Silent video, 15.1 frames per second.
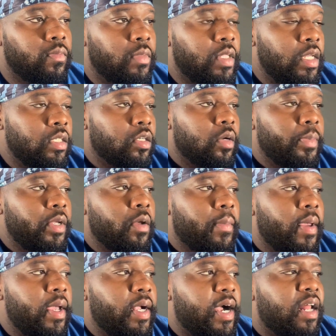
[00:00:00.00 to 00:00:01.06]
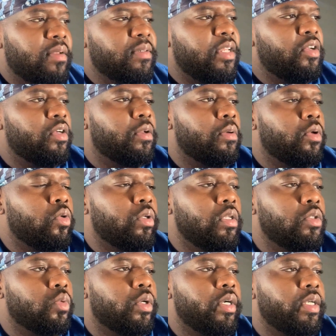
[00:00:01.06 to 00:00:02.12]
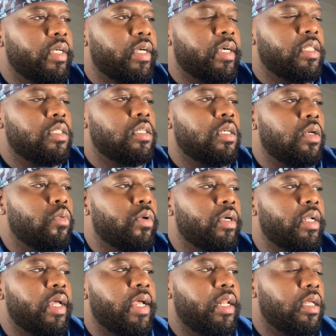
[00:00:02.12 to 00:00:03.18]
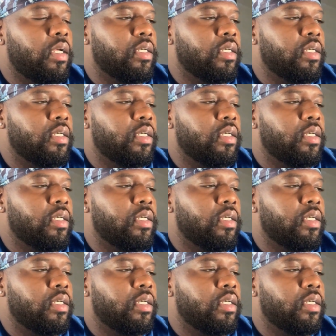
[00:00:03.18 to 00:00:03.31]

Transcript: these are gonna be your main columns. Now you can ignore these word to content and word to edit